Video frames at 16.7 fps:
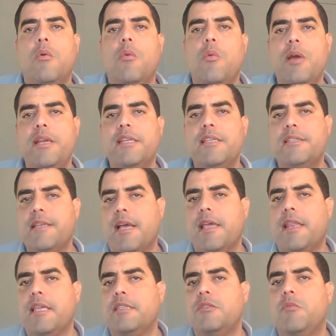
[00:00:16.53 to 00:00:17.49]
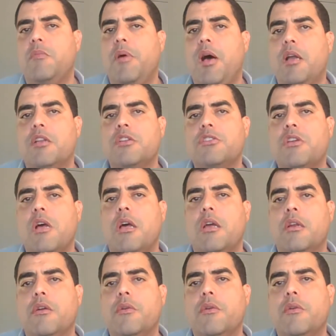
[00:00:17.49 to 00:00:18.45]
when deciding to polish
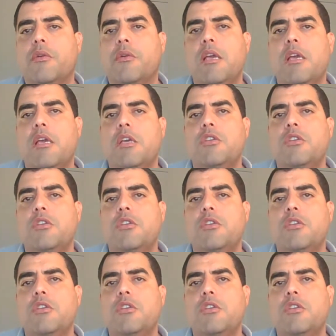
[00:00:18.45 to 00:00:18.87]
concrete.